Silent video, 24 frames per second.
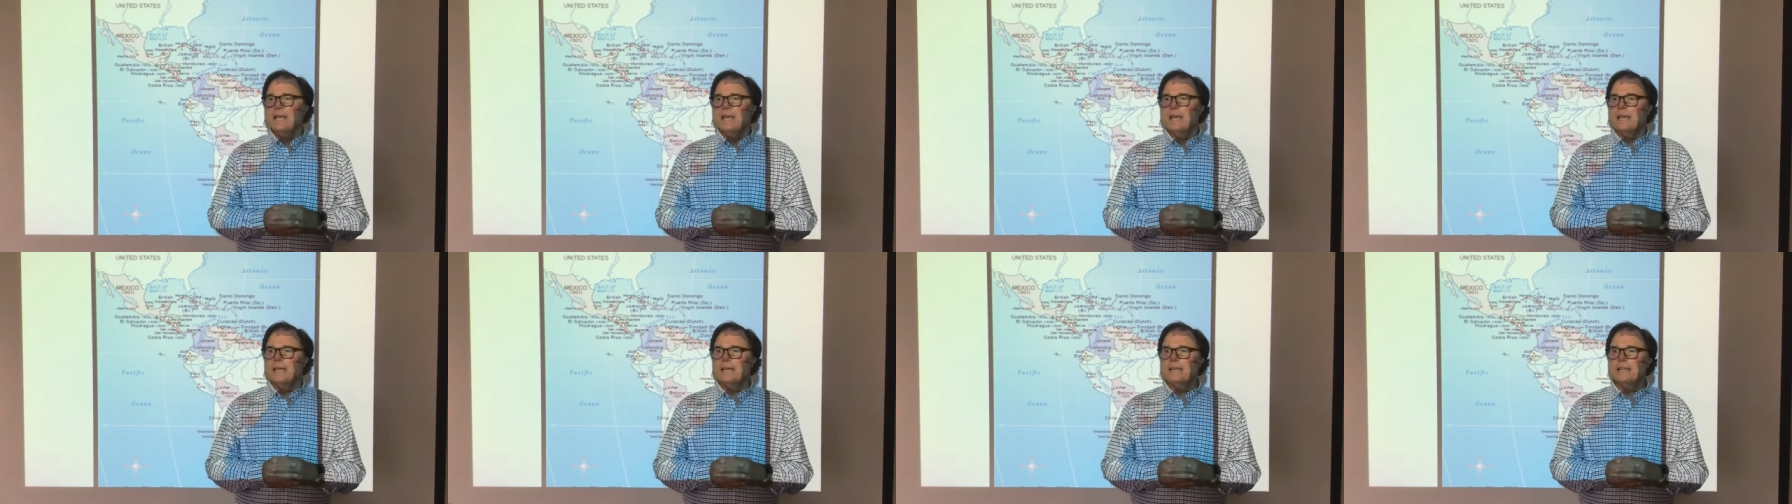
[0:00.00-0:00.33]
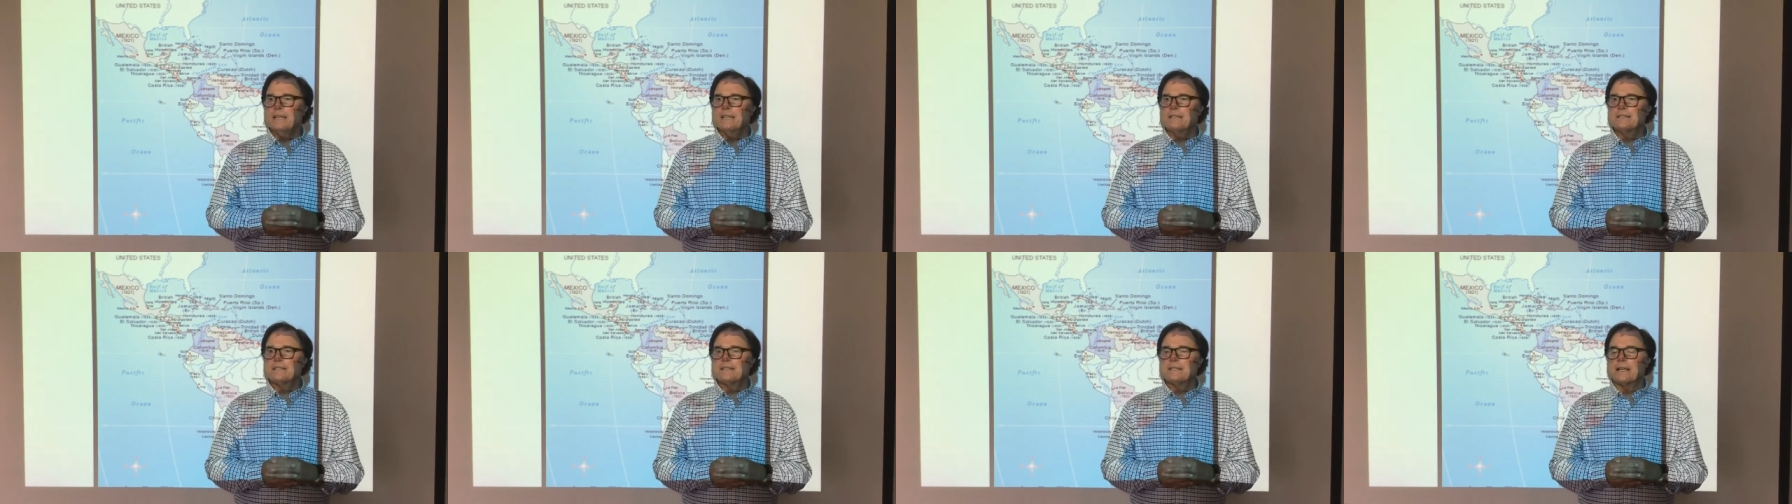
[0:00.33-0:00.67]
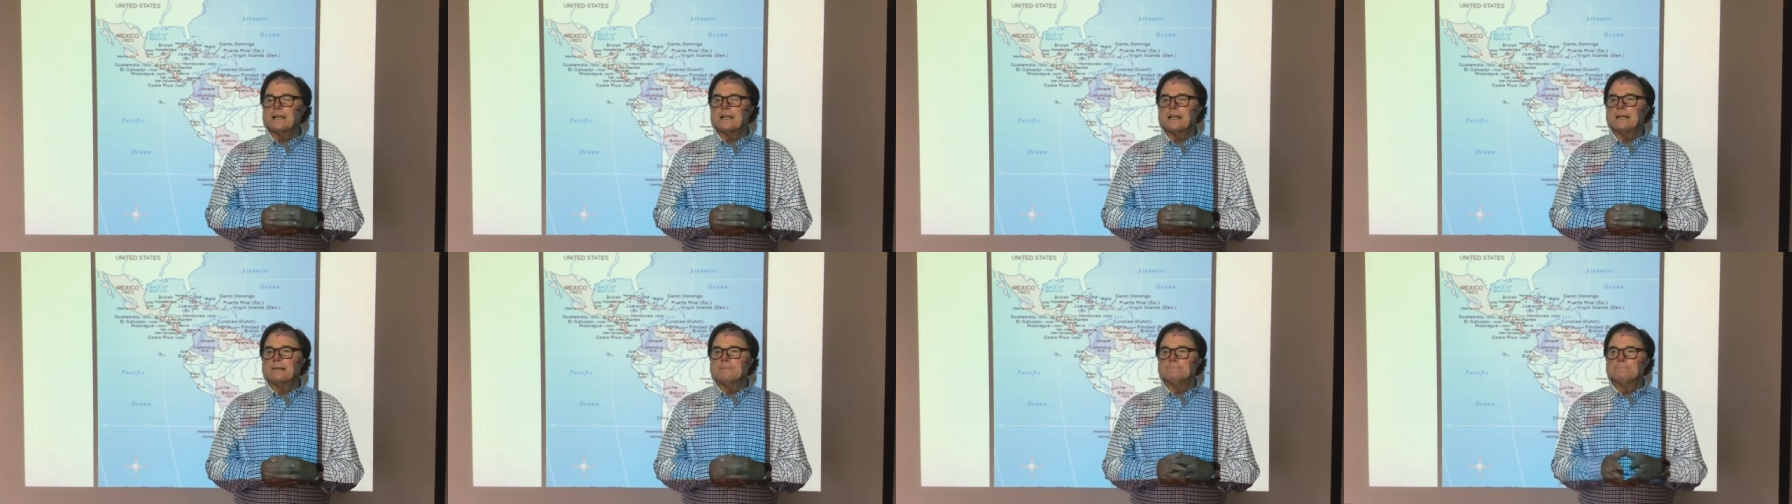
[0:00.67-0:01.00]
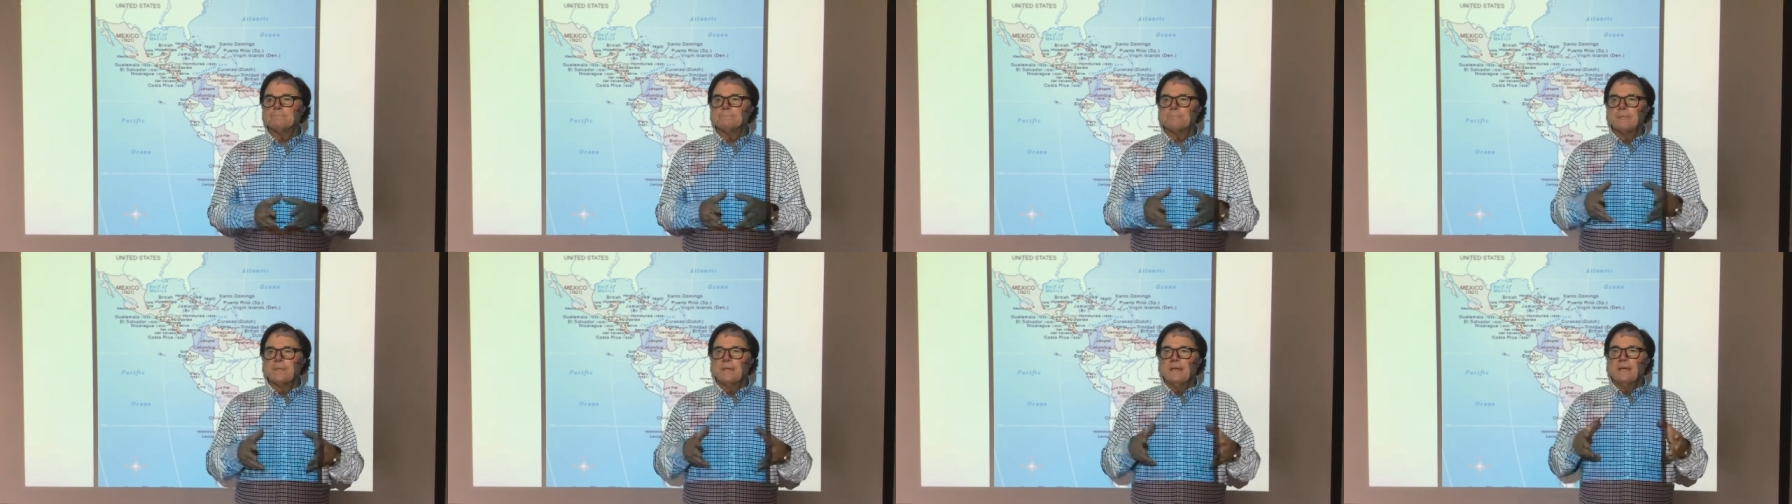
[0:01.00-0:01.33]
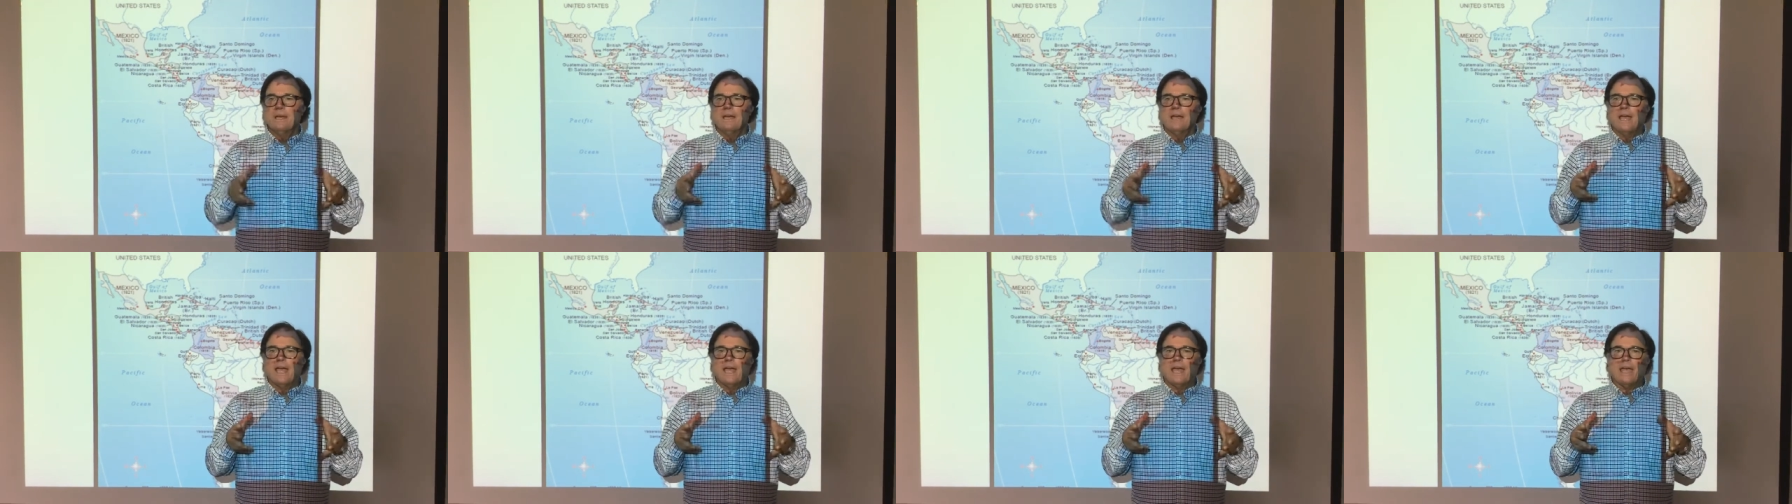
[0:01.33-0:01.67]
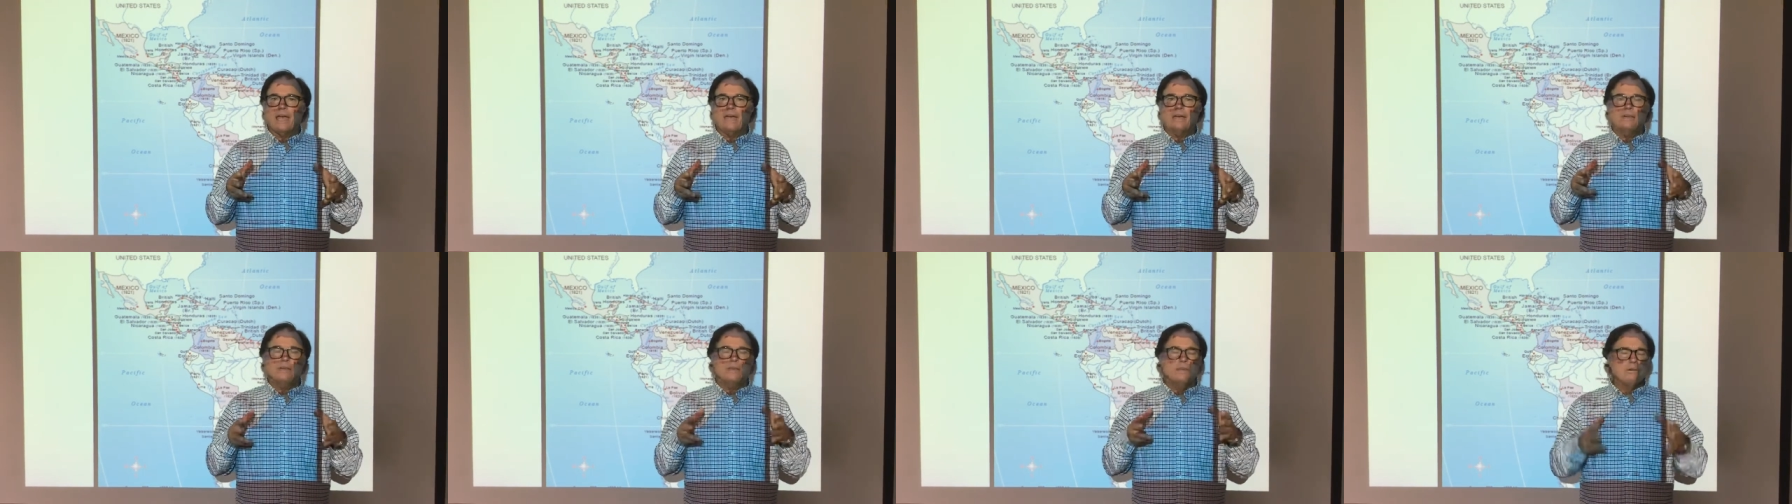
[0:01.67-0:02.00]
it is um,
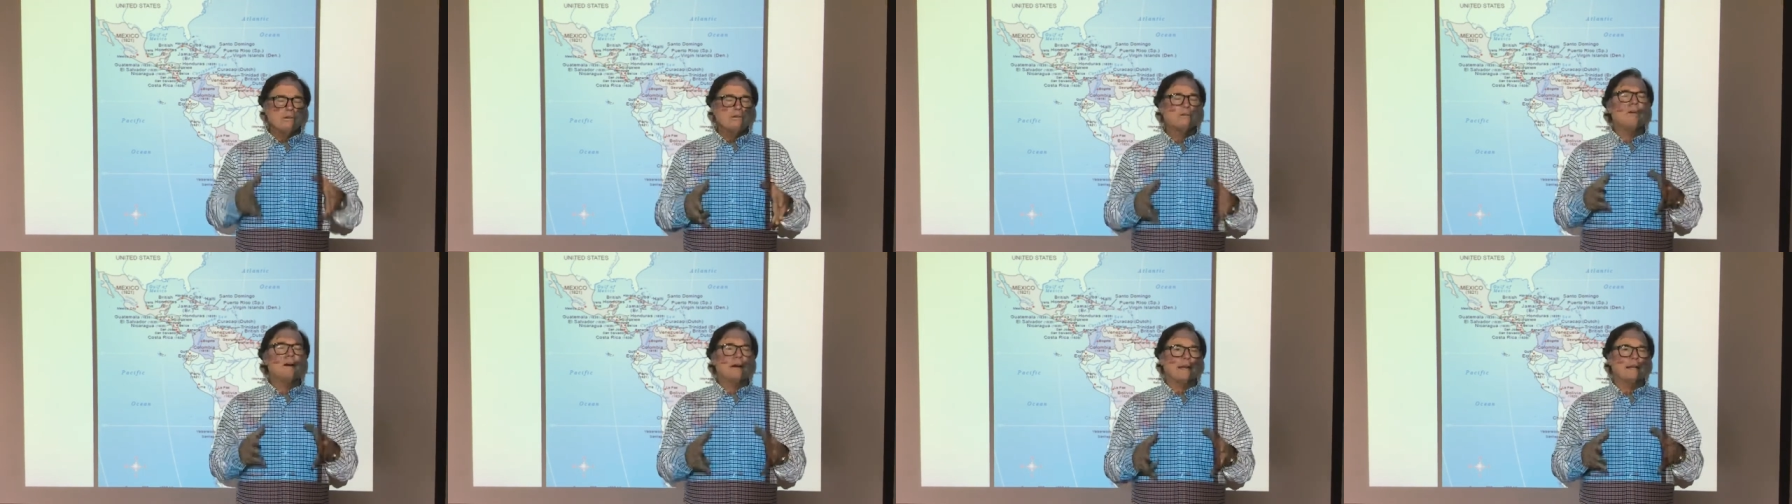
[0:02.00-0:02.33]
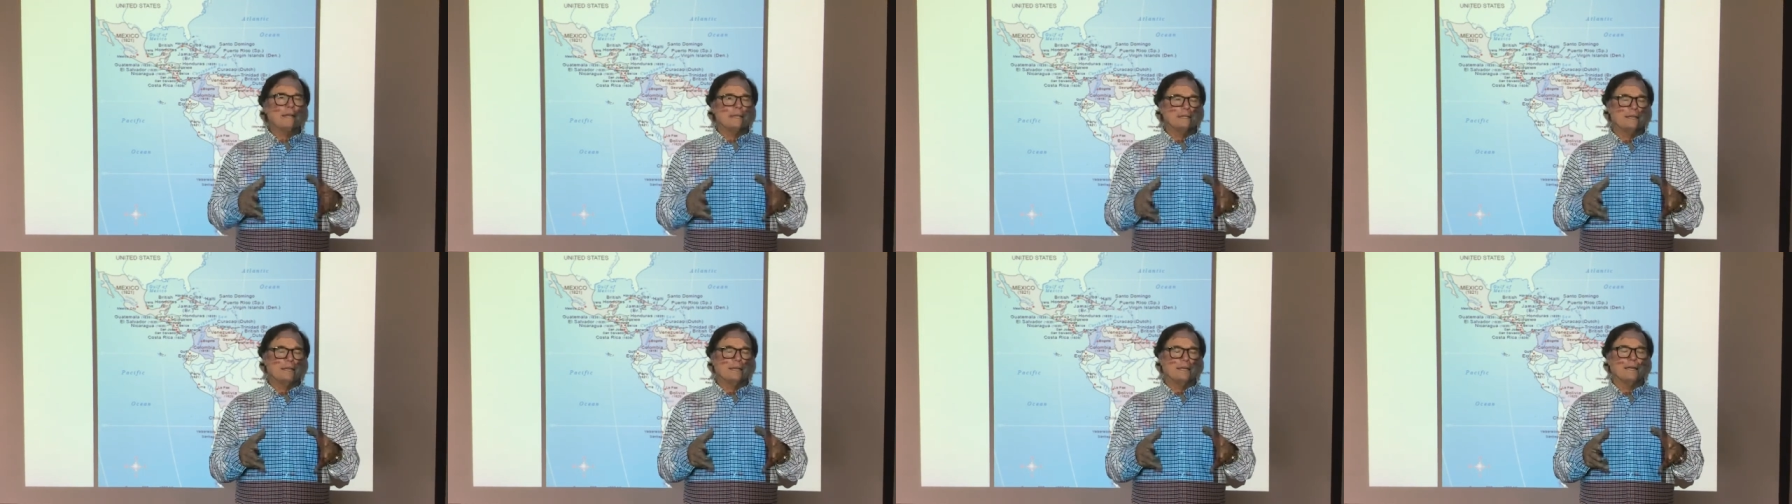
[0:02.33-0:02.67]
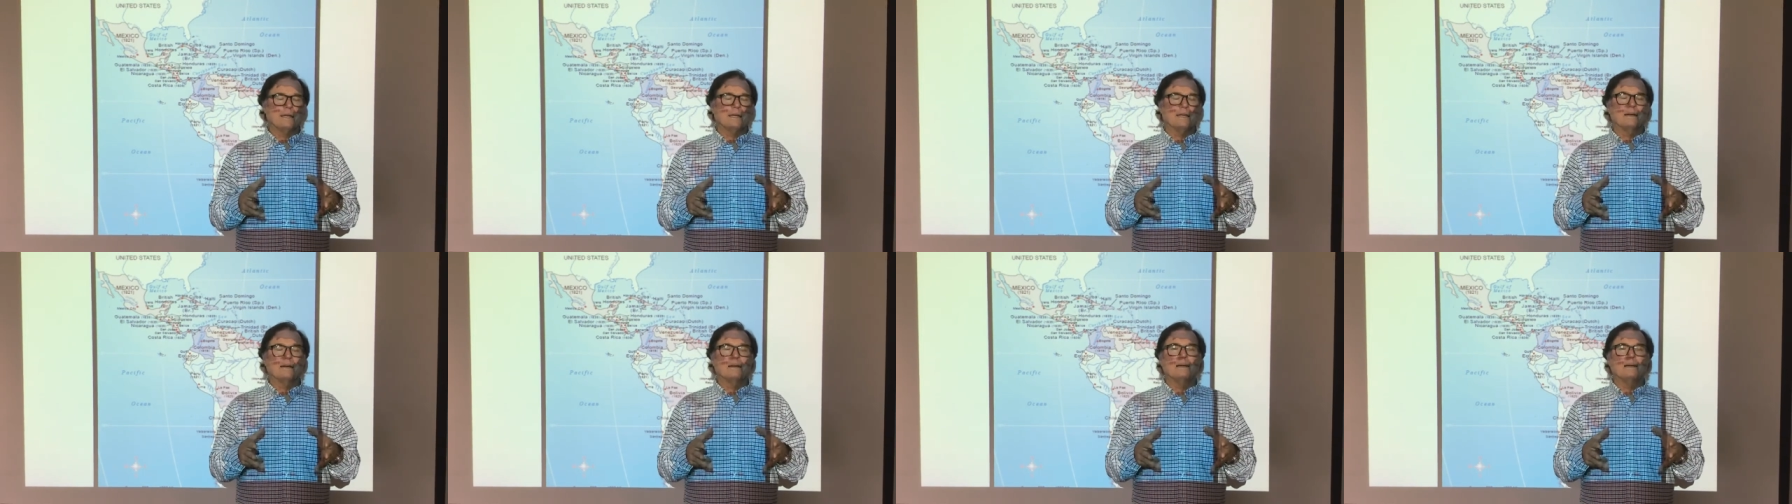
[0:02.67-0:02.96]
a new idea